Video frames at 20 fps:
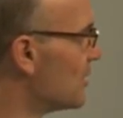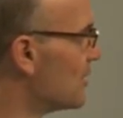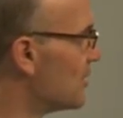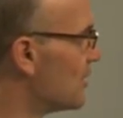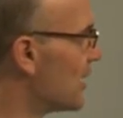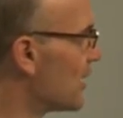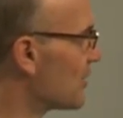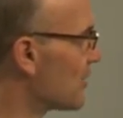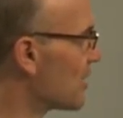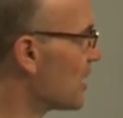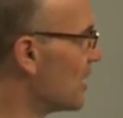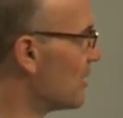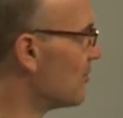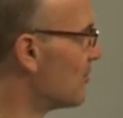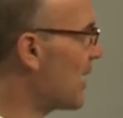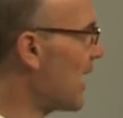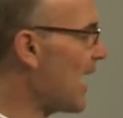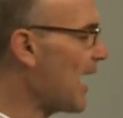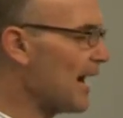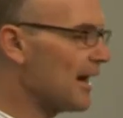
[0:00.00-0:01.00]
that'll come
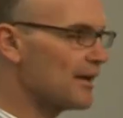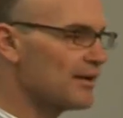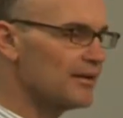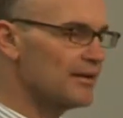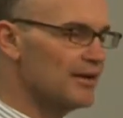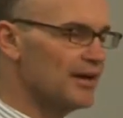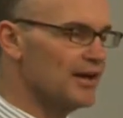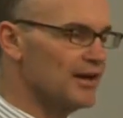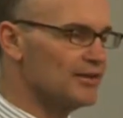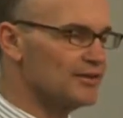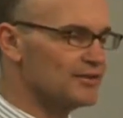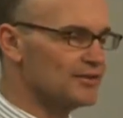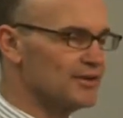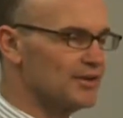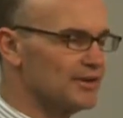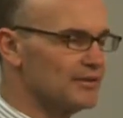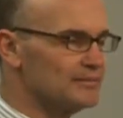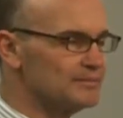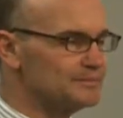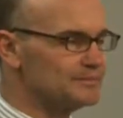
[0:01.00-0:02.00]
back as
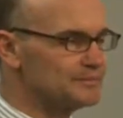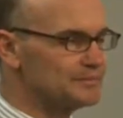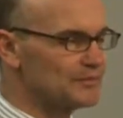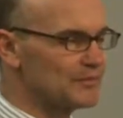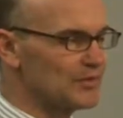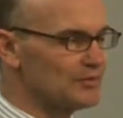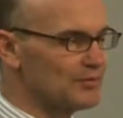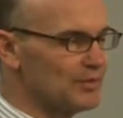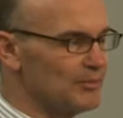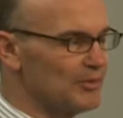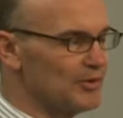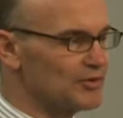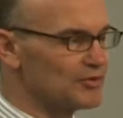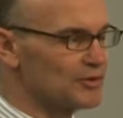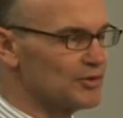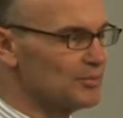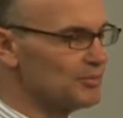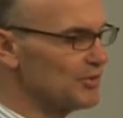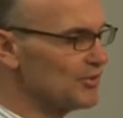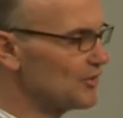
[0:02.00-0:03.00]
from those
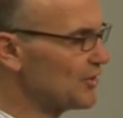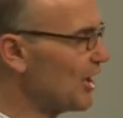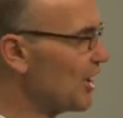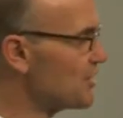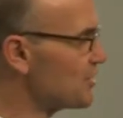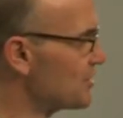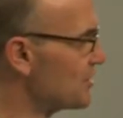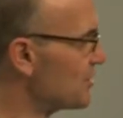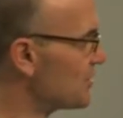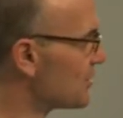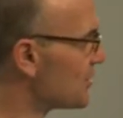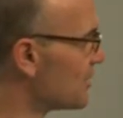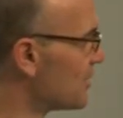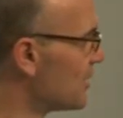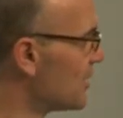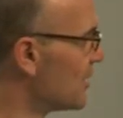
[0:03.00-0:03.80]
group discussions.